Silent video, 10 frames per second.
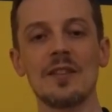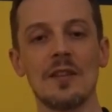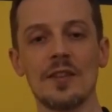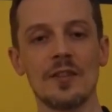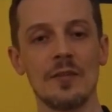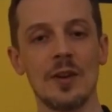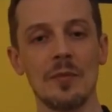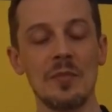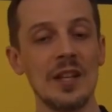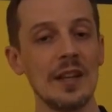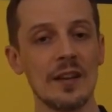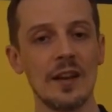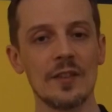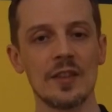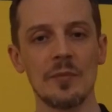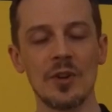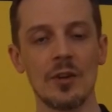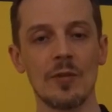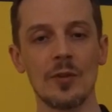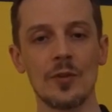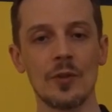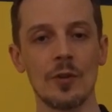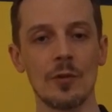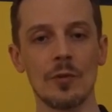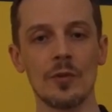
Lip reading: Lots of media guys coming over, so